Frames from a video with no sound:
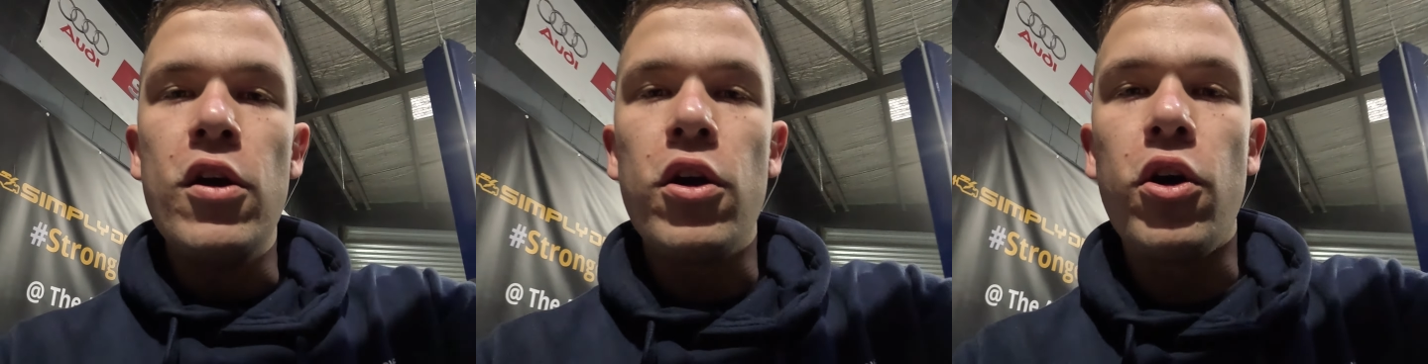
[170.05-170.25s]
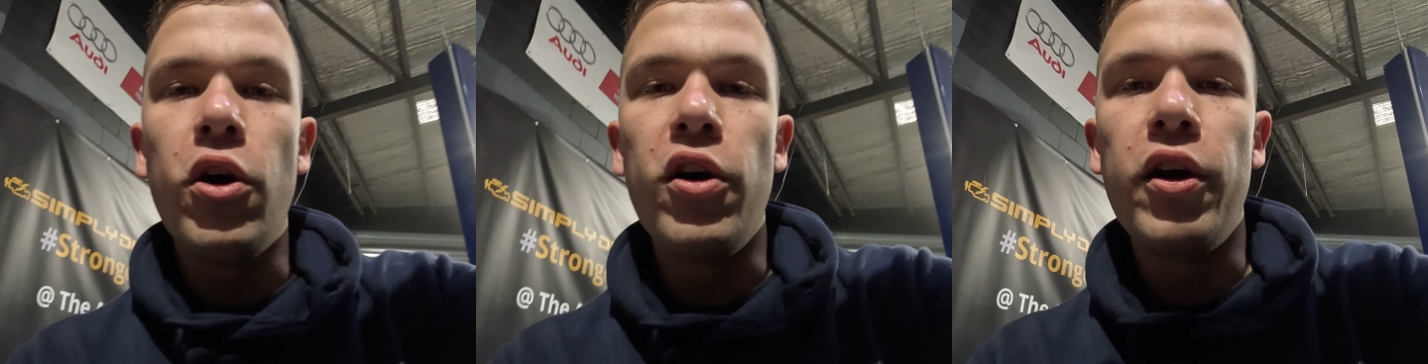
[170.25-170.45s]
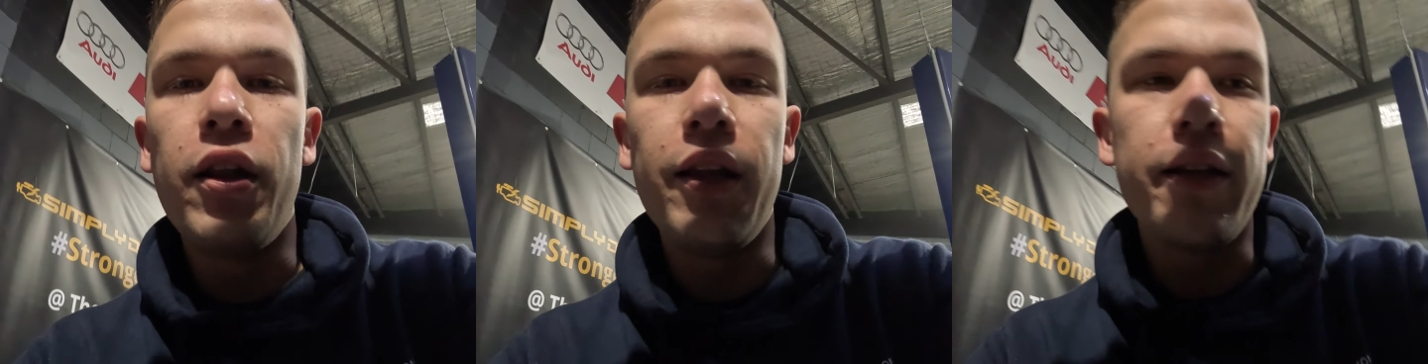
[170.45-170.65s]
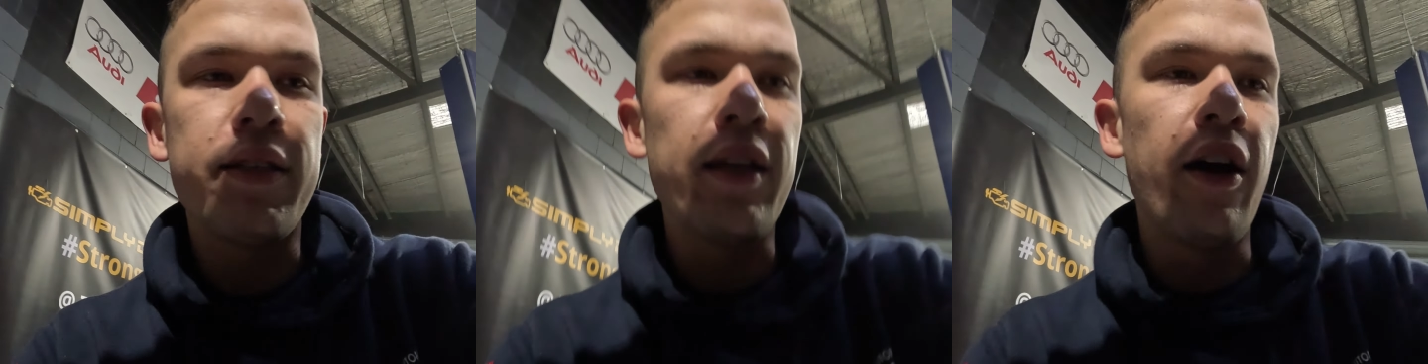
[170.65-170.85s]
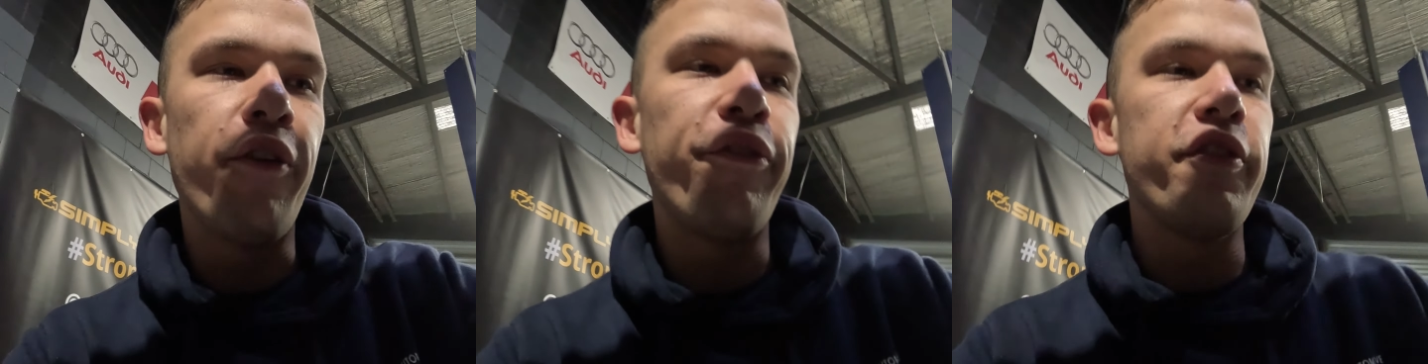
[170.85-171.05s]
coil
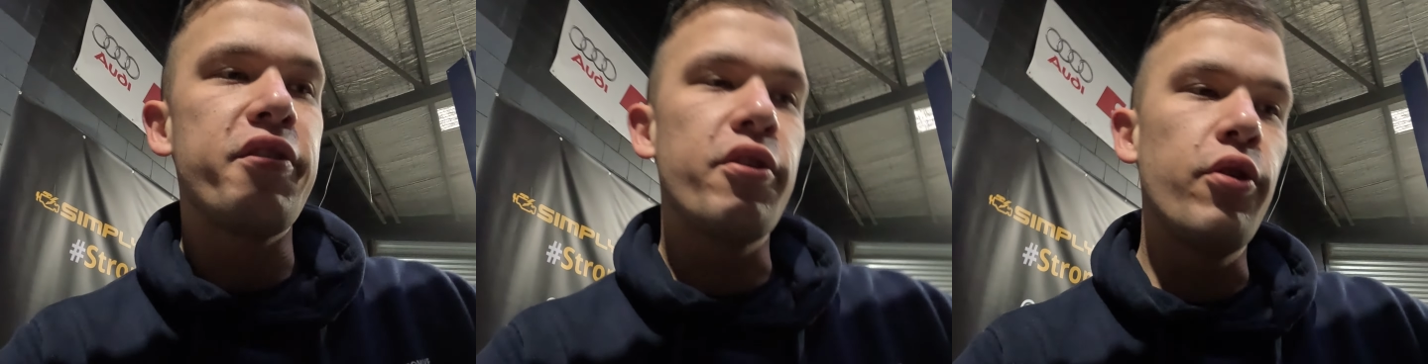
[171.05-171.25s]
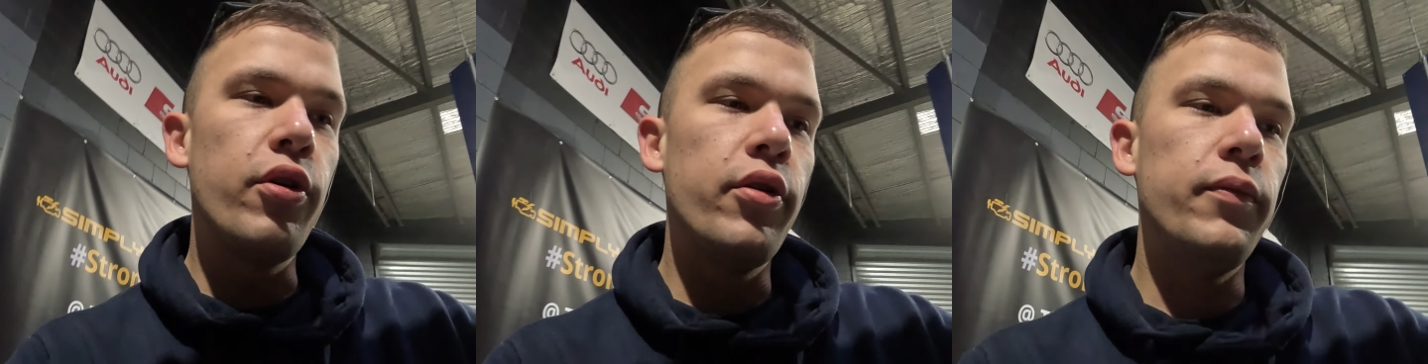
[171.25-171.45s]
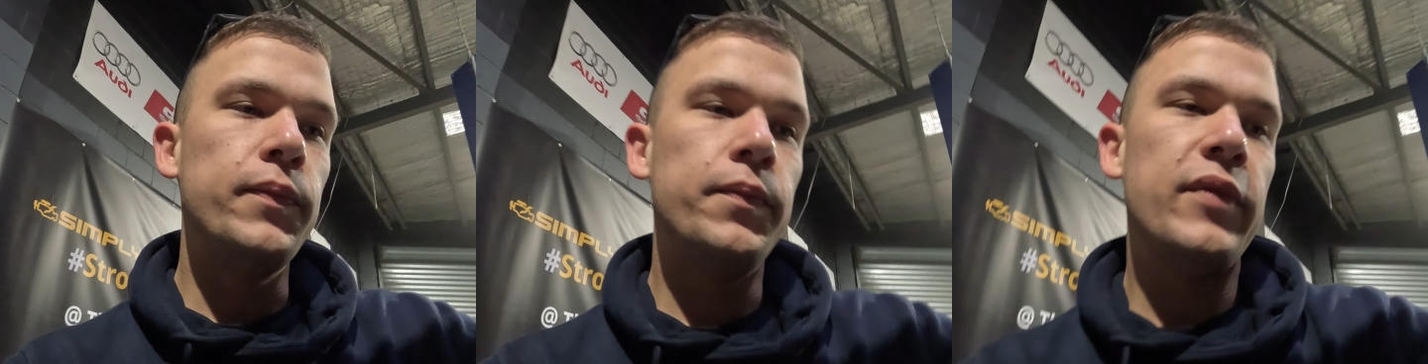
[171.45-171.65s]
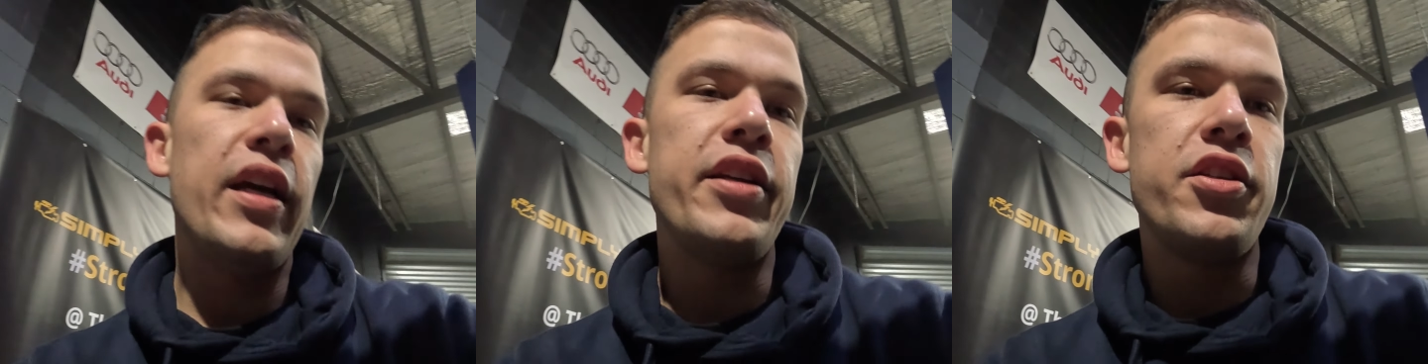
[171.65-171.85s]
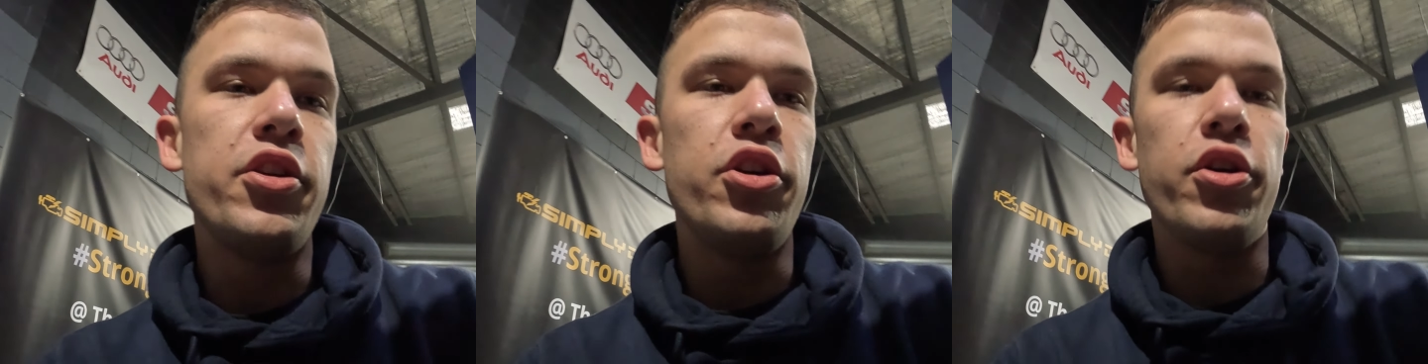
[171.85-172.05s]
itself is good,
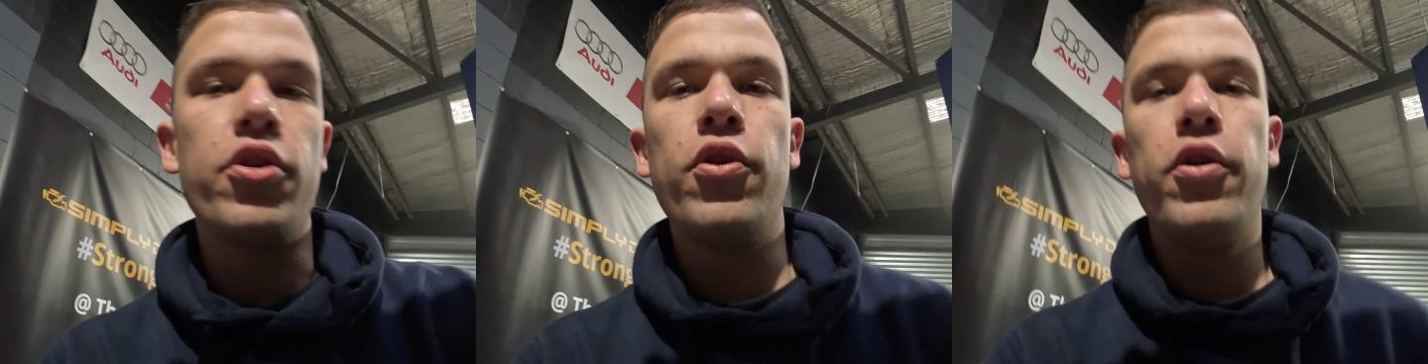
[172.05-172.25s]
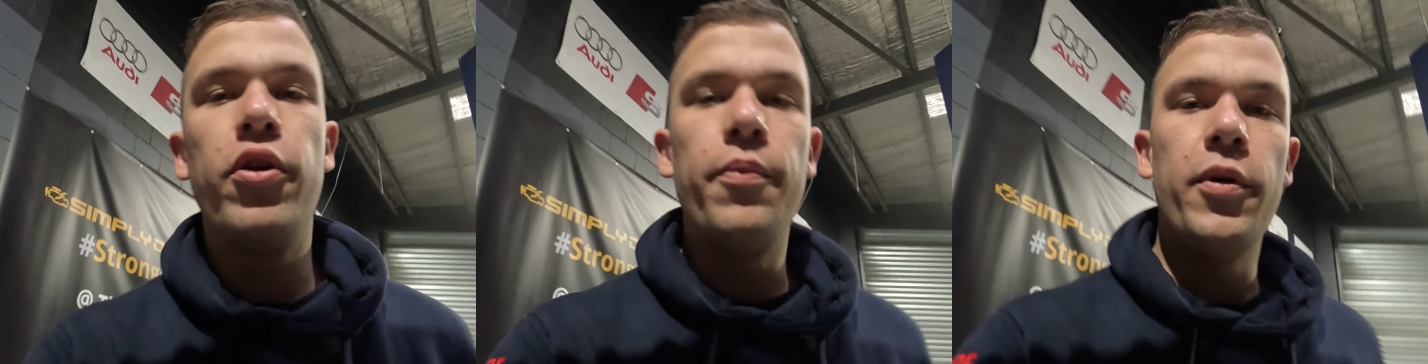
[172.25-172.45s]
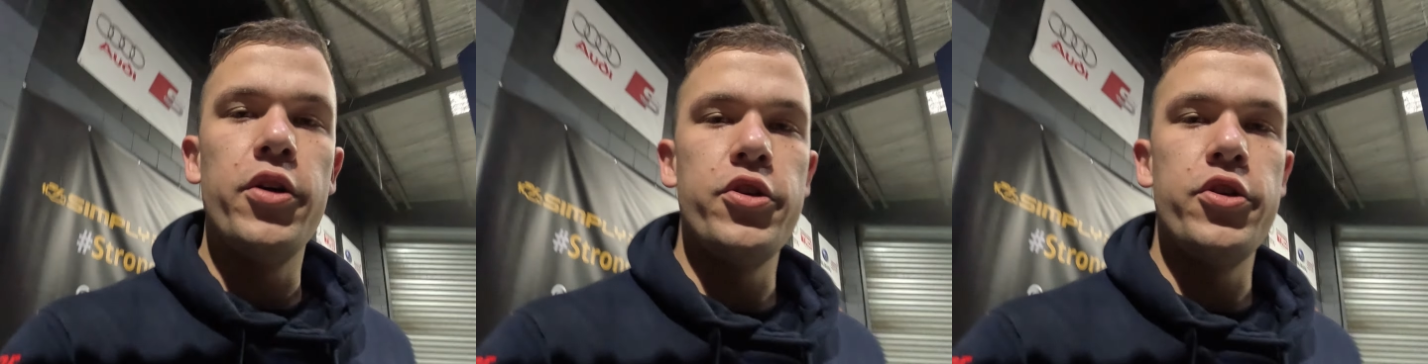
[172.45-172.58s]
needs a new coil